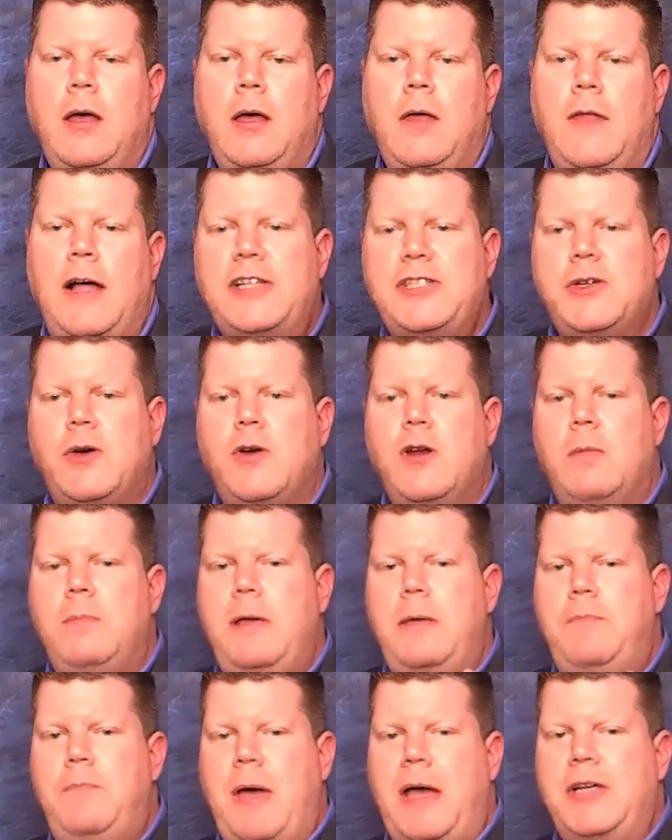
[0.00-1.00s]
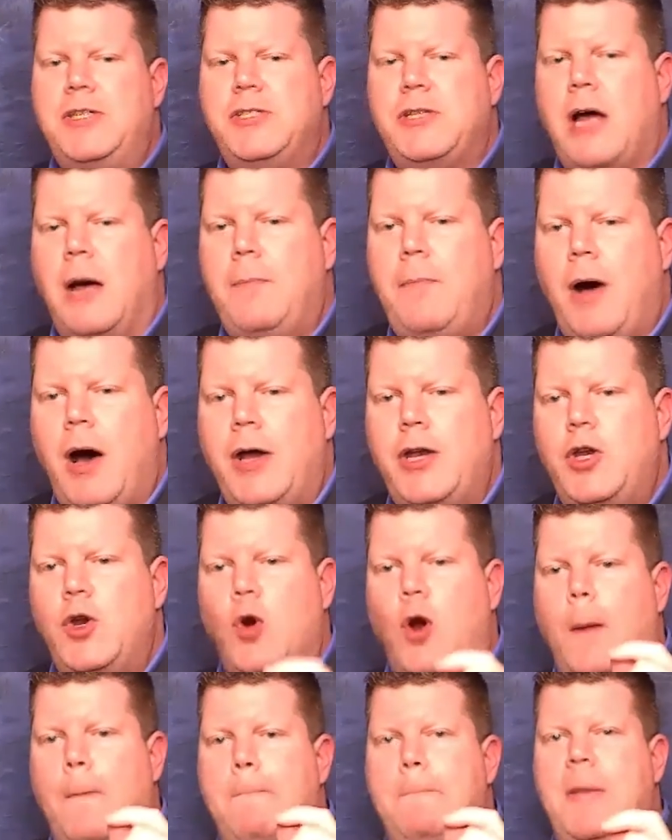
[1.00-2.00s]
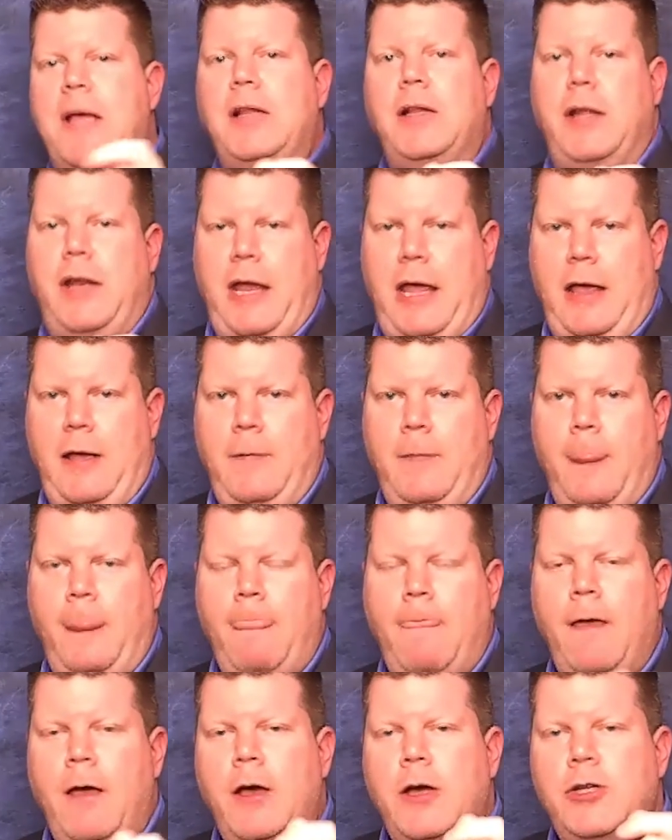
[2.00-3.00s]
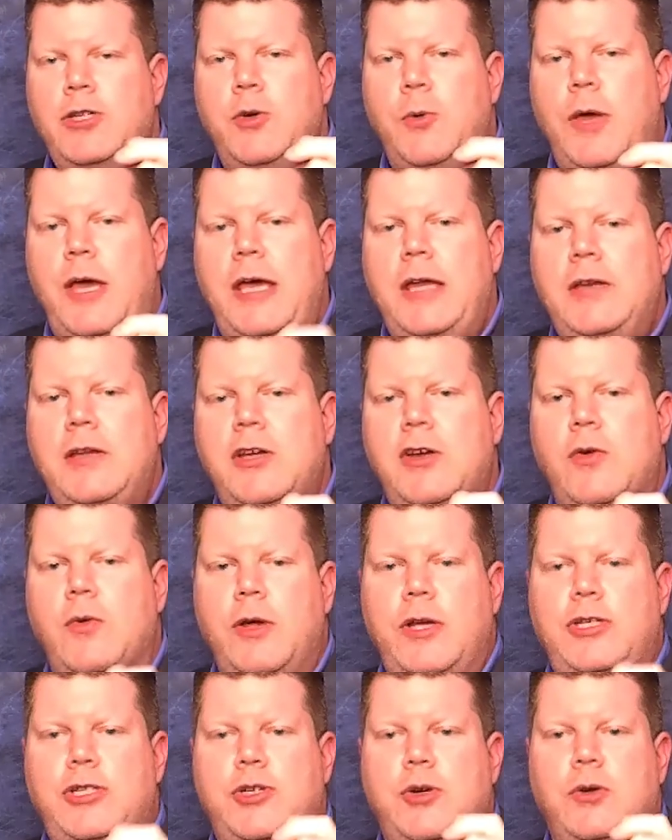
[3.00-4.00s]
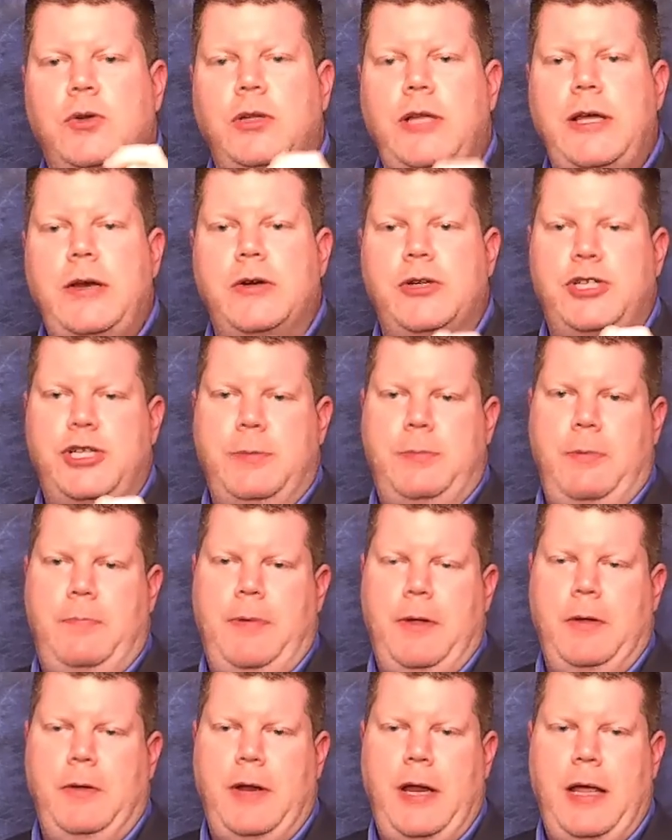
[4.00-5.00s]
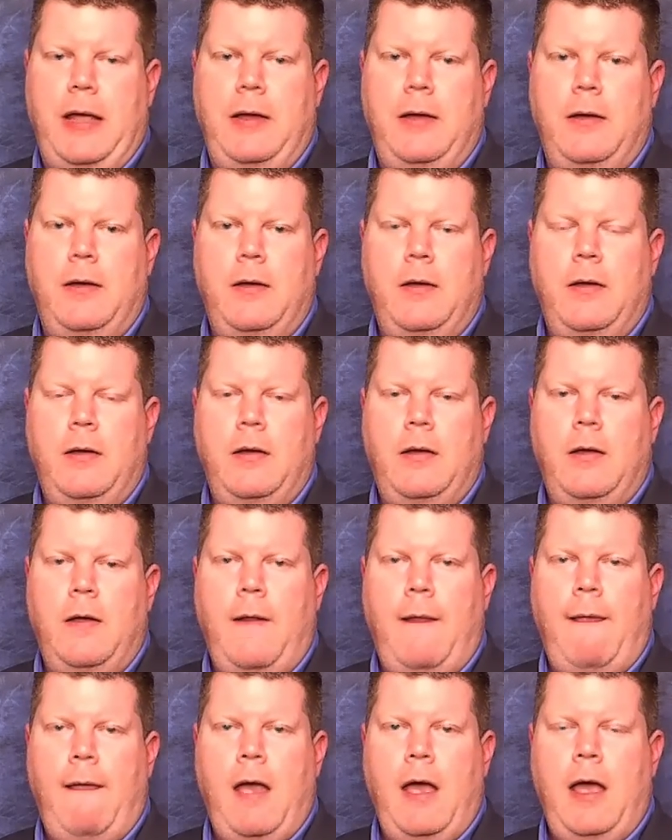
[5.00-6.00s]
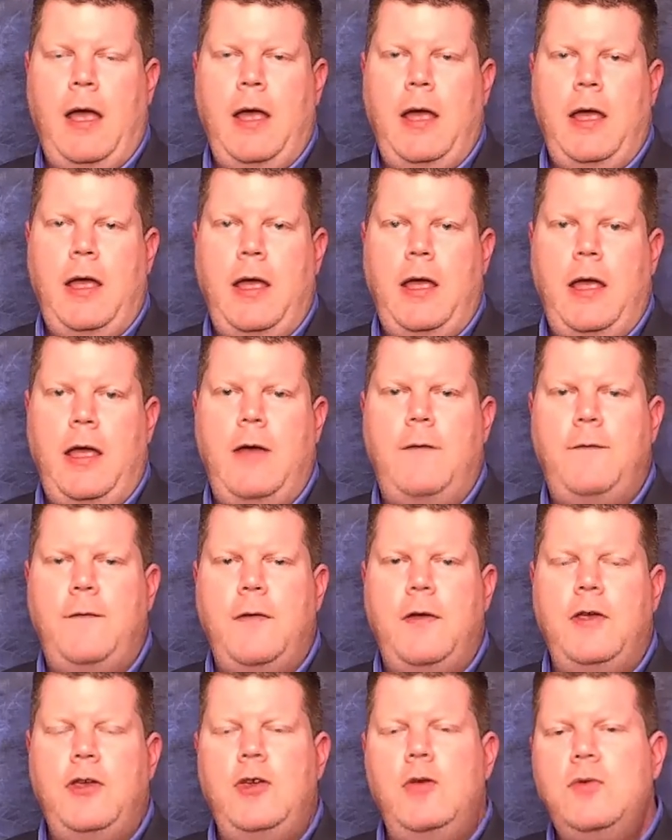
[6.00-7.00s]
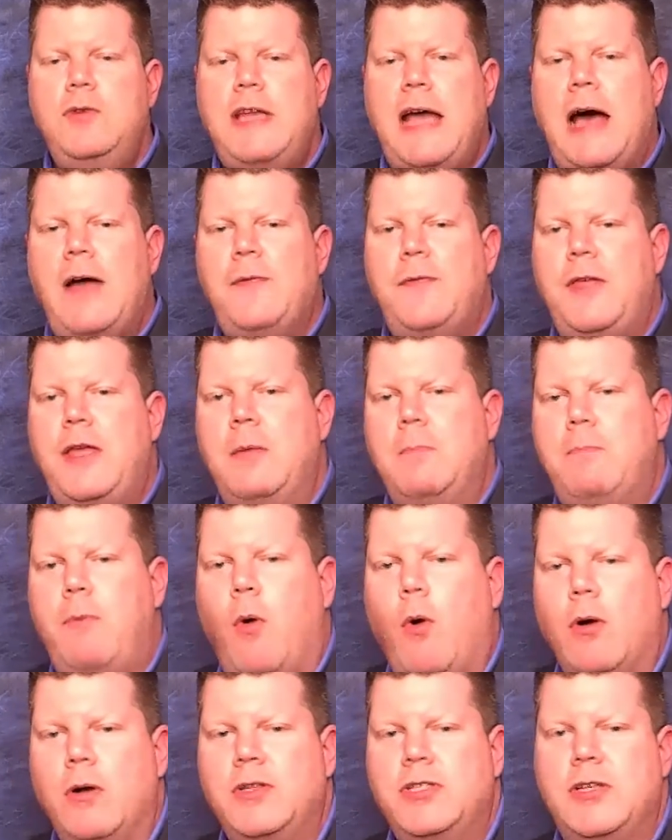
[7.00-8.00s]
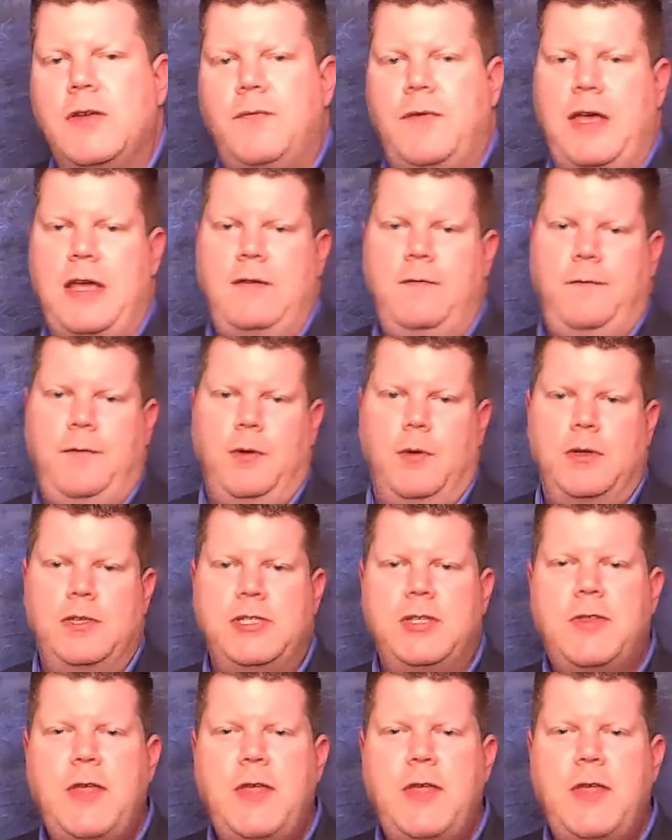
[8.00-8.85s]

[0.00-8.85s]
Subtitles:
That's going to be based upon your ability to increase your leadership ability. If you doubt the importance of influence,